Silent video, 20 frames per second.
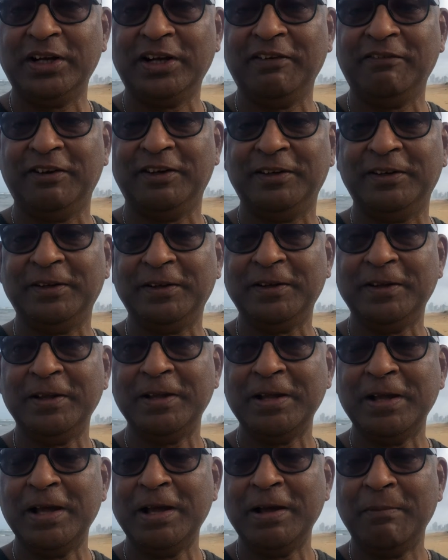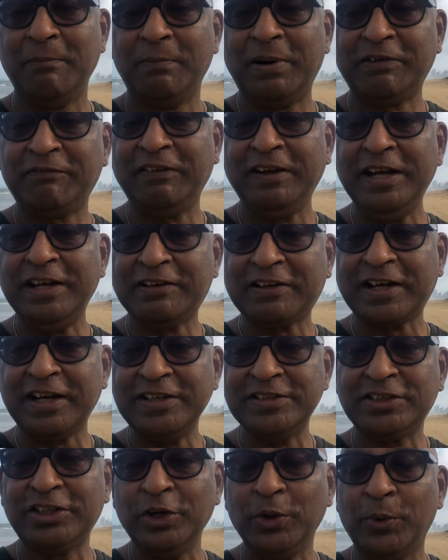river. But when it
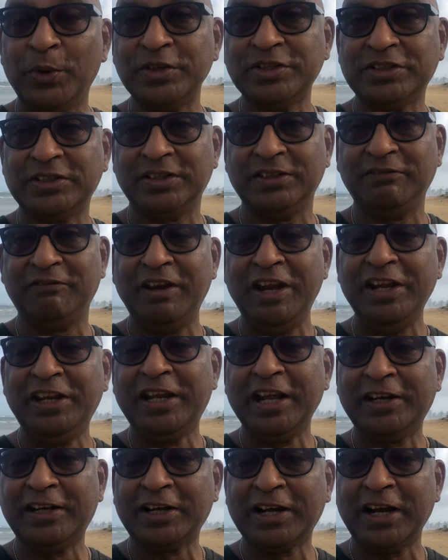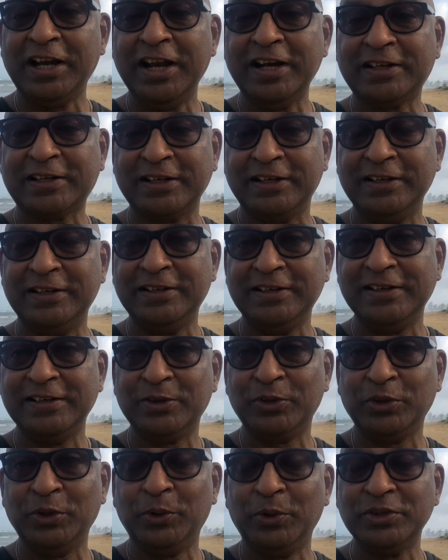reaches the ocean, when it gets connected
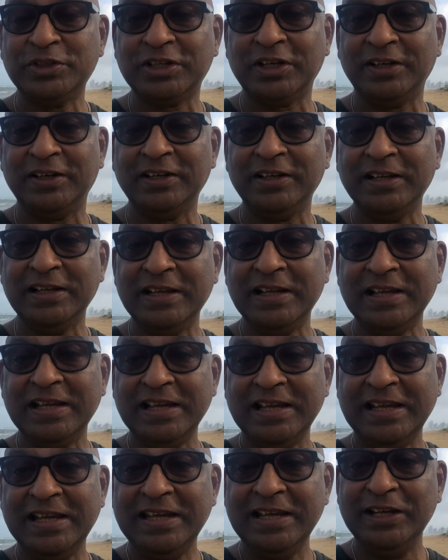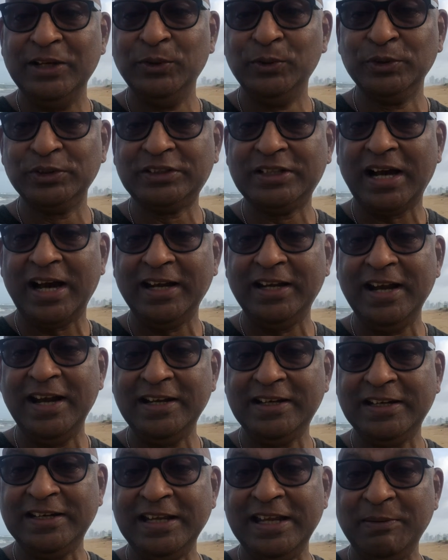to the ocean, he loses the
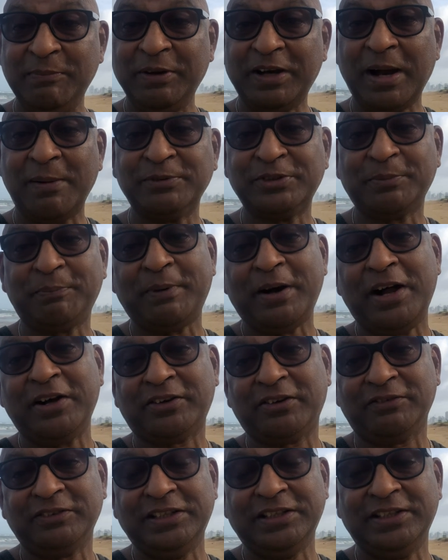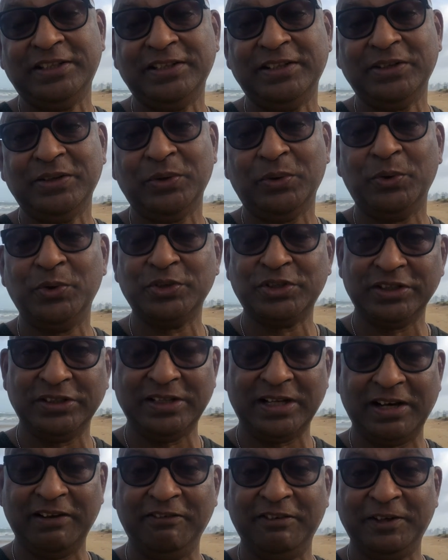identity, he becomes a part of the ocean,
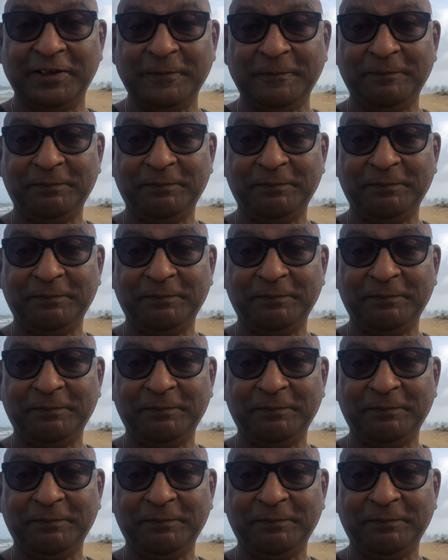the river.